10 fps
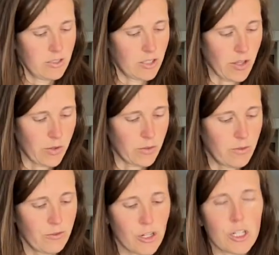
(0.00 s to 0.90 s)
So
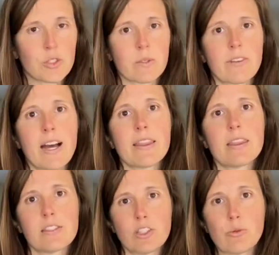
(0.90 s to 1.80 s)
first we've got
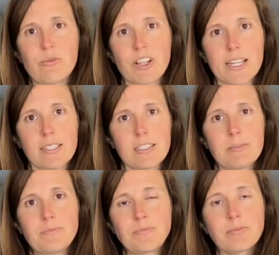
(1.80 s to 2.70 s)
the soap flakes.
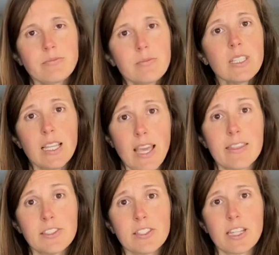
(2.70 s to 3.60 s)
And
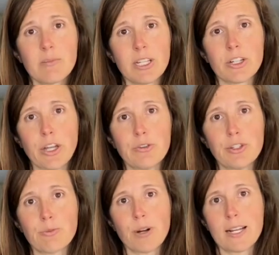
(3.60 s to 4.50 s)
this is gonna be your
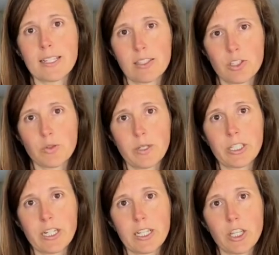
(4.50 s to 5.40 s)
go-to product. This is what you're
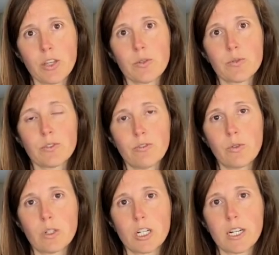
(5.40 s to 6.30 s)
gonna use
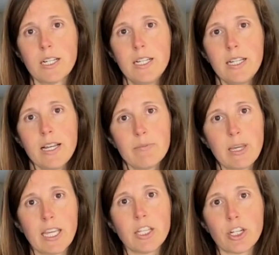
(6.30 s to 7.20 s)
for
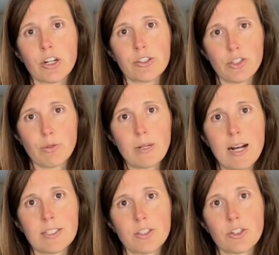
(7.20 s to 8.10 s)
making your soap
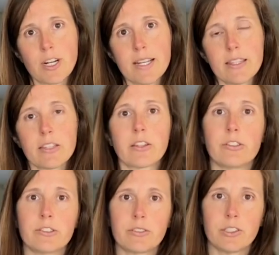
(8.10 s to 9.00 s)
concentrate that
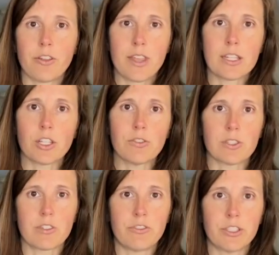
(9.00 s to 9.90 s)
you'll, you'll then use
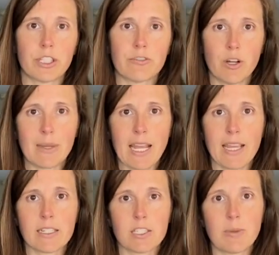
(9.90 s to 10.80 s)
to fill your foaming
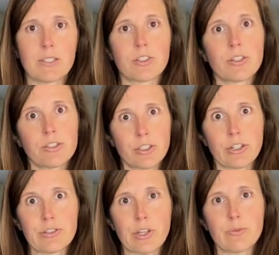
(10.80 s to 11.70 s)
hand dispensers or
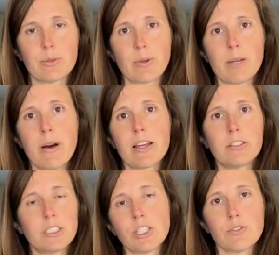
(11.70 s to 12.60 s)
your soap spray
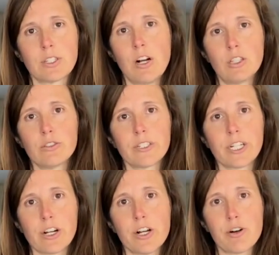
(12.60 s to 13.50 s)
bottle and use it all over
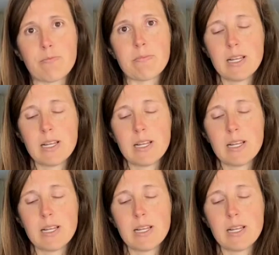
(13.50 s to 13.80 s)
your home.